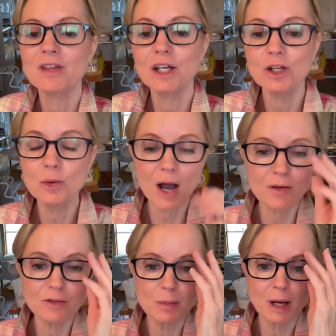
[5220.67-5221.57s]
Thank you,
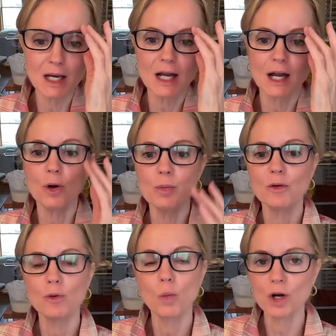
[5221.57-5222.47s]
everybody. I hope
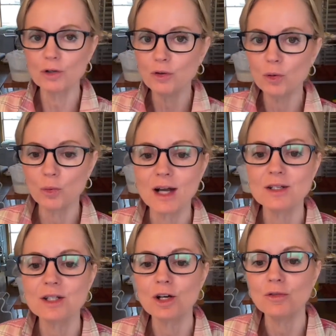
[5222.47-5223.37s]
you have a wonderful
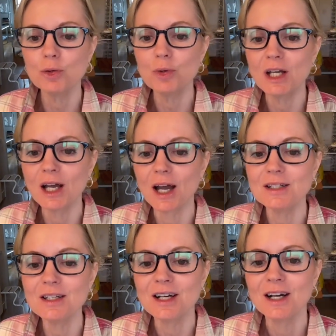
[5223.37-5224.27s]
rest of your
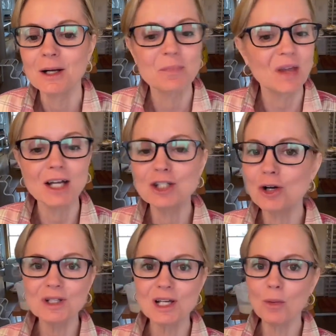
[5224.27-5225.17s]
weekend. I
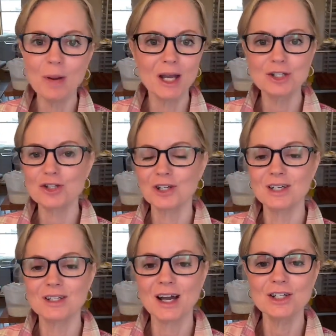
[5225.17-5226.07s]
don't sell
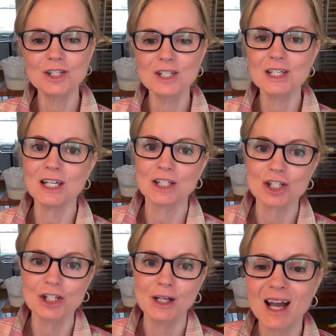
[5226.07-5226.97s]
pastries. I just
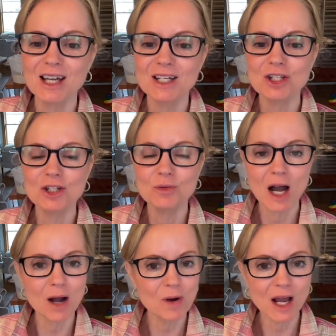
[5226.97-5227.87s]
teach. I do
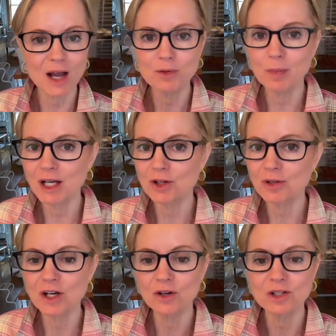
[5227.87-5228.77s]
not want to have a
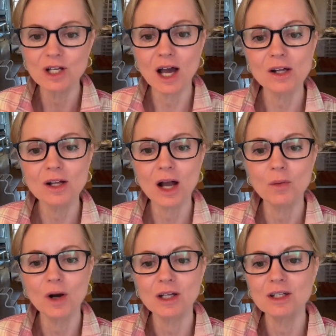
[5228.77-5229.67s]
bakery or sell.
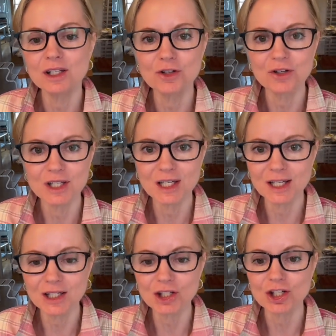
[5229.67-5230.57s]
I want to continue to
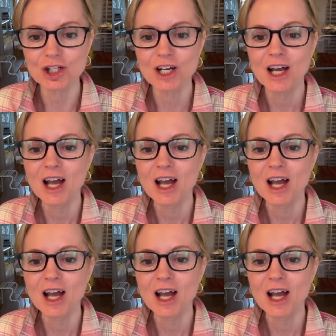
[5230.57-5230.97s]
teach.